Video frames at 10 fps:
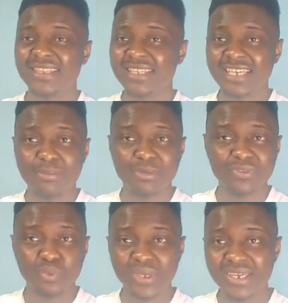the game
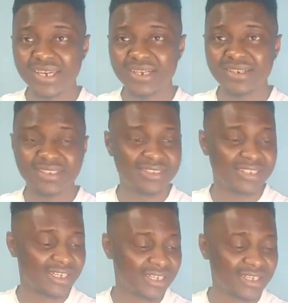of the weekend.
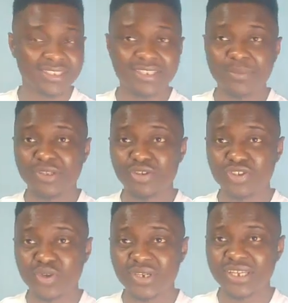It's happening on
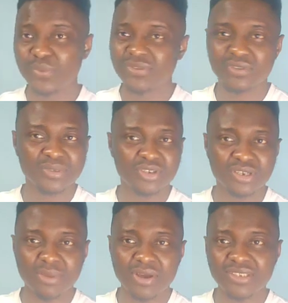Sunday. We're going to be
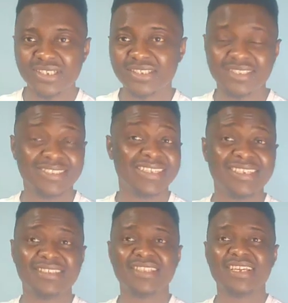talking about it.
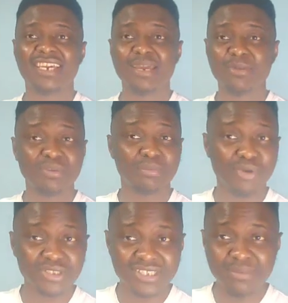Is it the game of the
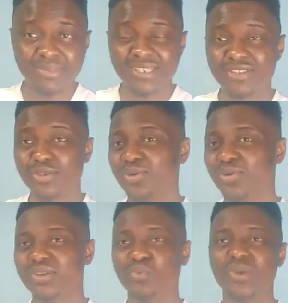Mud siblings,
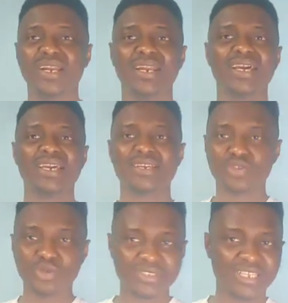or will
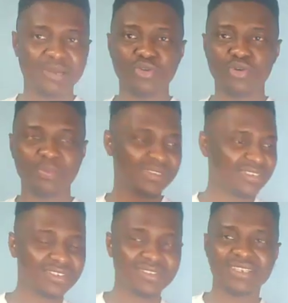Tottenham or
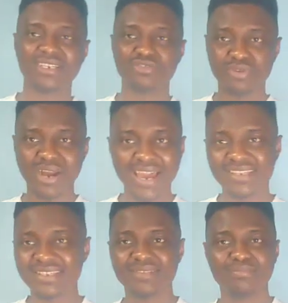Manchester United
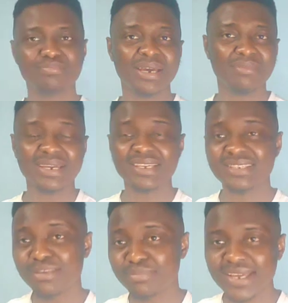rise and make a
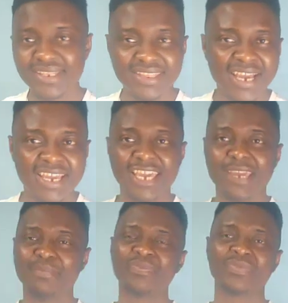statement in that
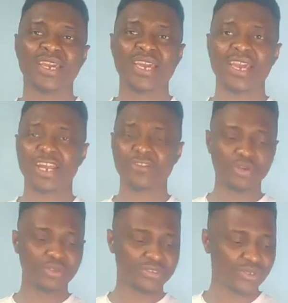game? And of
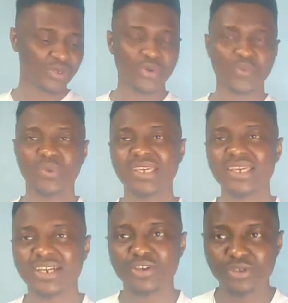course,
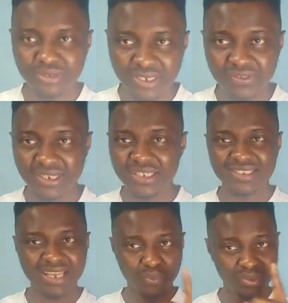we are going to definitely
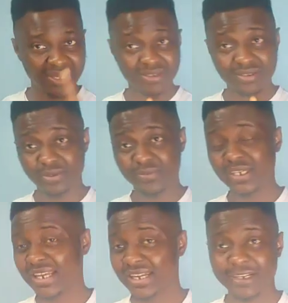start with Arsenal,
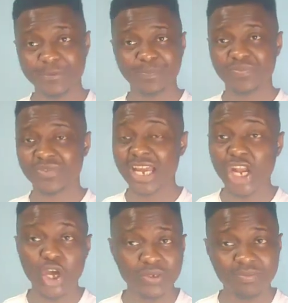and a
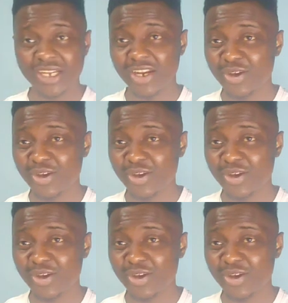lot,